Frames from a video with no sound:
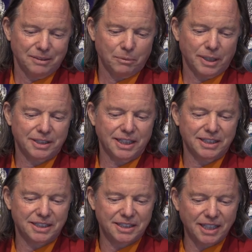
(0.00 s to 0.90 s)
what they
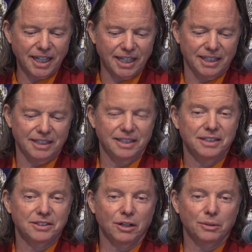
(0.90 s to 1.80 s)
say
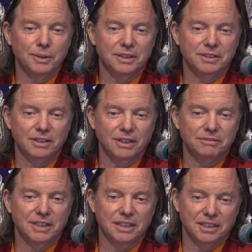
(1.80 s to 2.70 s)
is always
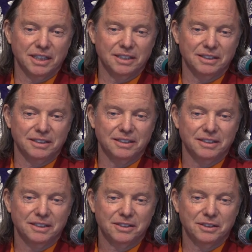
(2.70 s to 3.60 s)
soft and gentle.
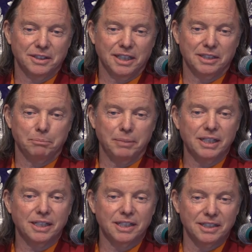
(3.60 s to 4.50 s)
So they
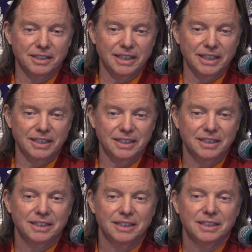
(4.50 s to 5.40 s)
speak clearly.
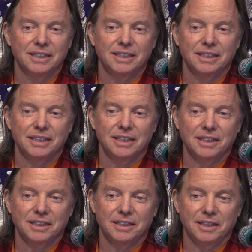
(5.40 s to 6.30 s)

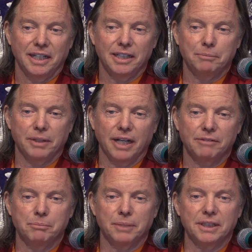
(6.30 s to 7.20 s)
Any,
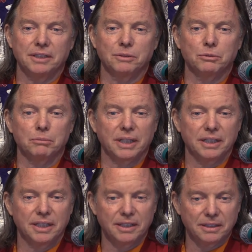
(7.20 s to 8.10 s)
everybody in the room
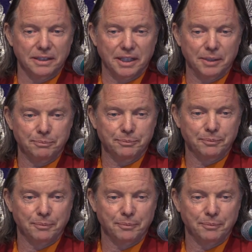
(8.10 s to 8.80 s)
can hear them